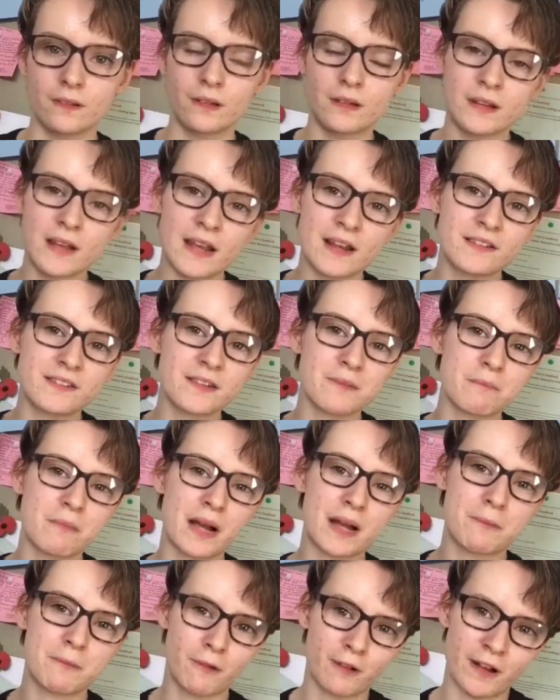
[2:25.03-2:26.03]
The next in
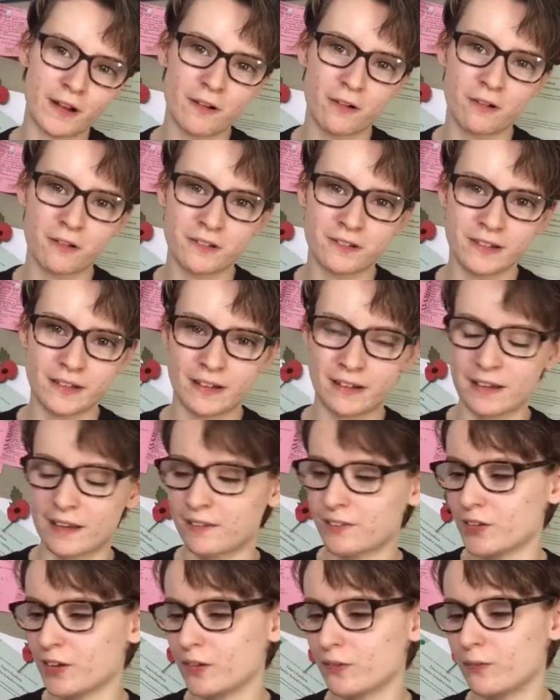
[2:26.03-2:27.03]
my priority
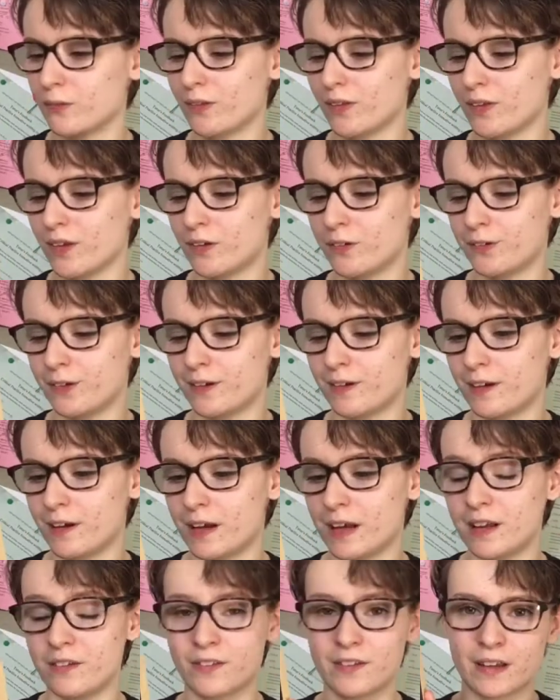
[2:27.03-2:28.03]
classics for this year
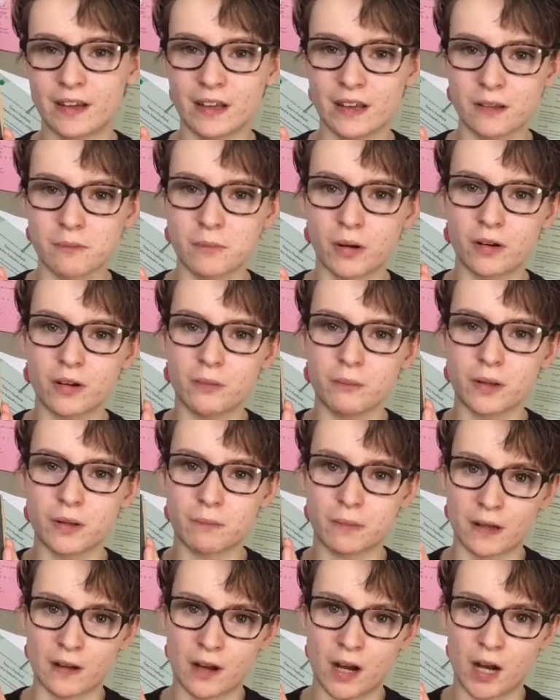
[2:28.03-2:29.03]
is To Kill a Mockingbird
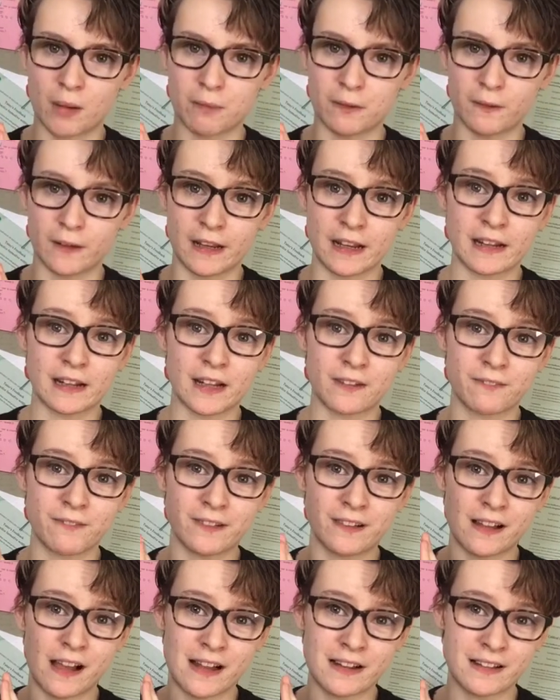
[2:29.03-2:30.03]
by Harper Lee, and I feel
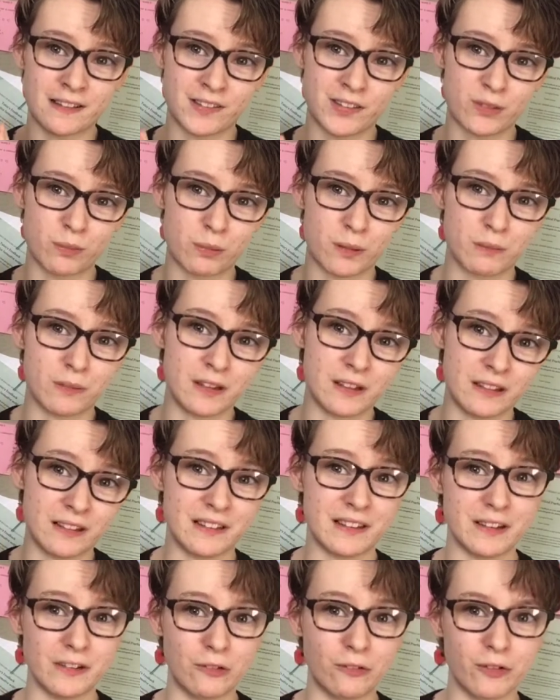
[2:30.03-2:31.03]
like this is probably
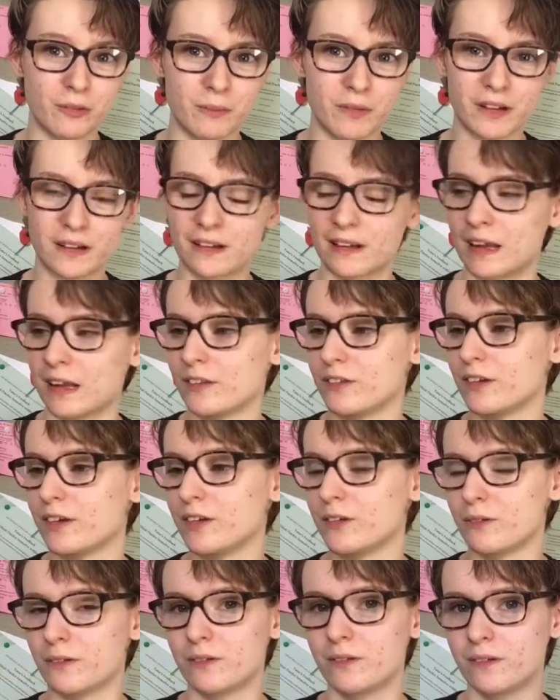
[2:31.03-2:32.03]
the ultimate
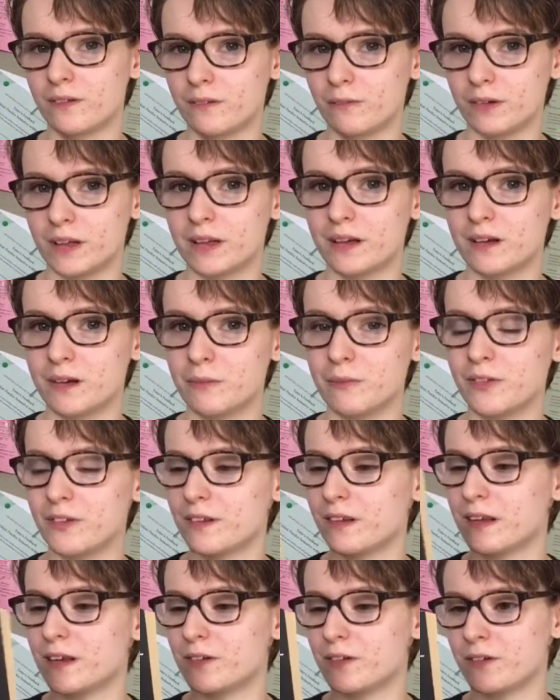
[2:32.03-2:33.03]
classics when it comes to
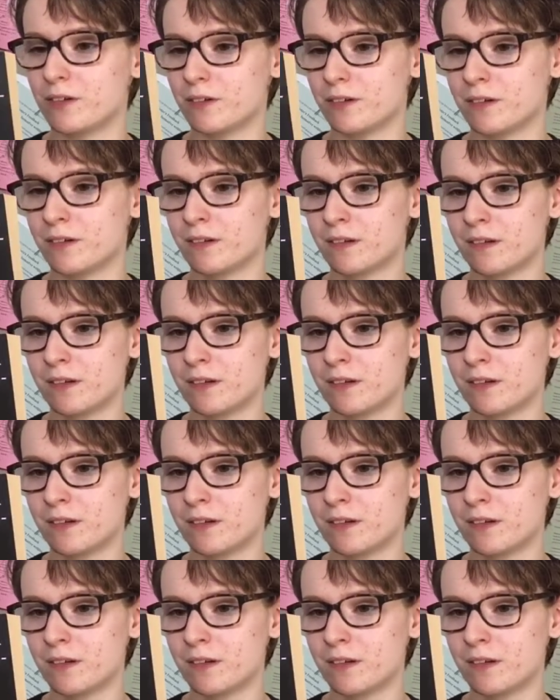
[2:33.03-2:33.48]
literature.